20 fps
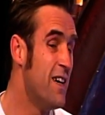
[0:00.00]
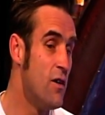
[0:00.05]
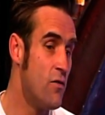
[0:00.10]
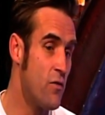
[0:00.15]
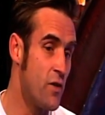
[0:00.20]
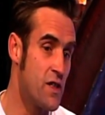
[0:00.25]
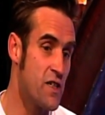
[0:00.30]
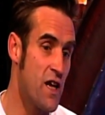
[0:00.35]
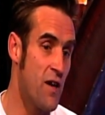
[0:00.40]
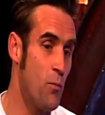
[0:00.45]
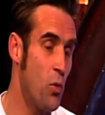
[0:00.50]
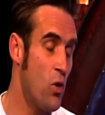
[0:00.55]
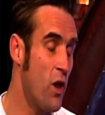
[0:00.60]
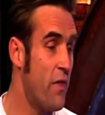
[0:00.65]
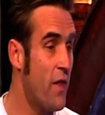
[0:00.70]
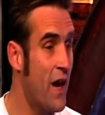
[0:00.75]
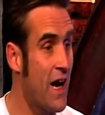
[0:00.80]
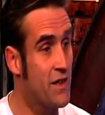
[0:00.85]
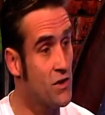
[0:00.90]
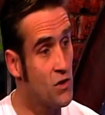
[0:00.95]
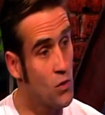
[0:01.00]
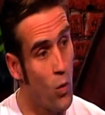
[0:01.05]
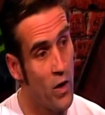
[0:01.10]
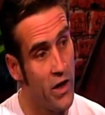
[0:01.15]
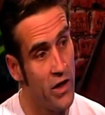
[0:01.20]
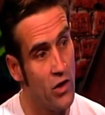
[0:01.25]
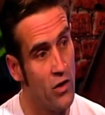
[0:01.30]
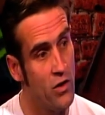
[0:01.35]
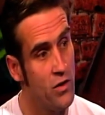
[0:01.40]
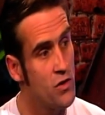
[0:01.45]
For example, in the last
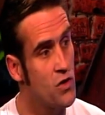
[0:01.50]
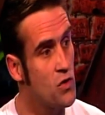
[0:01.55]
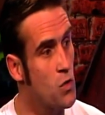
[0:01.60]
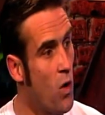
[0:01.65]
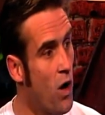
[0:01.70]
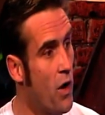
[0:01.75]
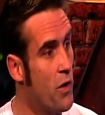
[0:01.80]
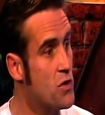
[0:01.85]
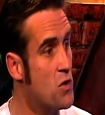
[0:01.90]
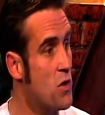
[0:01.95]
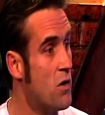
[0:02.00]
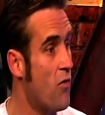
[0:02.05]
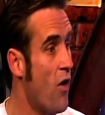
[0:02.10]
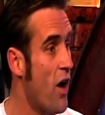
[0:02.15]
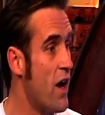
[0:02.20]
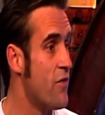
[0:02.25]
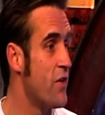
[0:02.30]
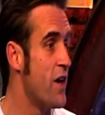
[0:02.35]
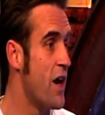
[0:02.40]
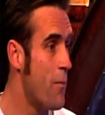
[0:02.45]
20 years, swallows are arriving